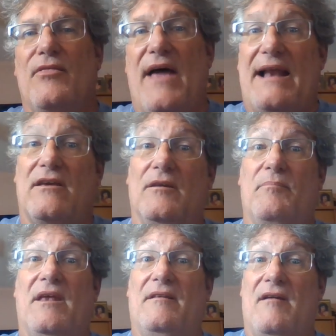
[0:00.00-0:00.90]
That
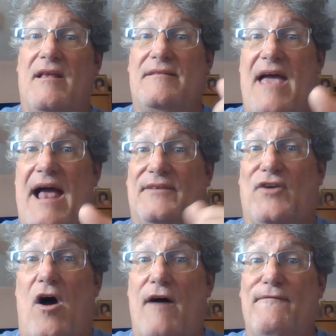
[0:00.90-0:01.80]
had been
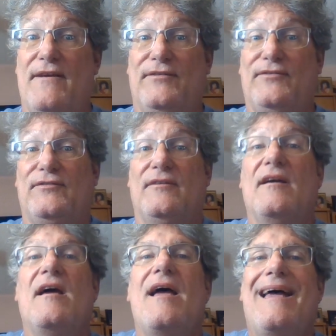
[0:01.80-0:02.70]
Dad's office,
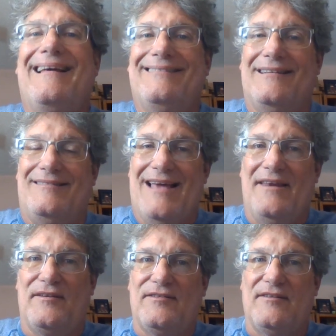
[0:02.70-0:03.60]
the
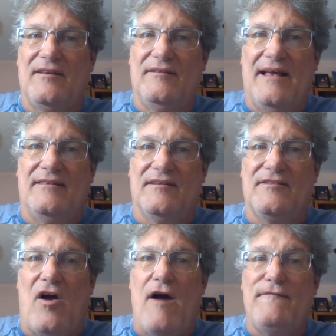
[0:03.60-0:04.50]

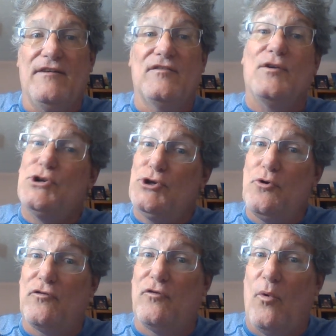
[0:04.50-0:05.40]
dentist office, the
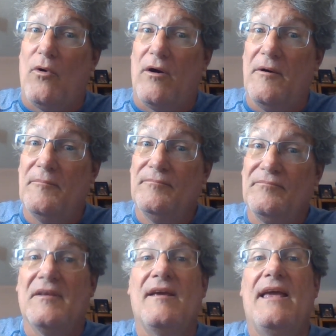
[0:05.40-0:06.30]
shoe store,
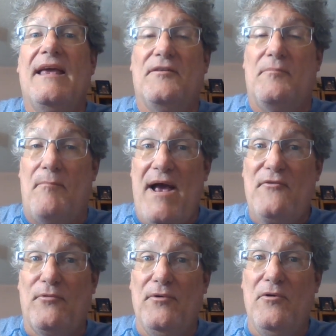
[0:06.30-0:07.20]
his
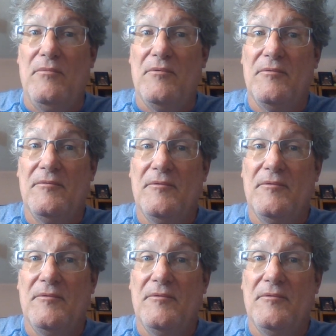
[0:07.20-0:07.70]
bedroom,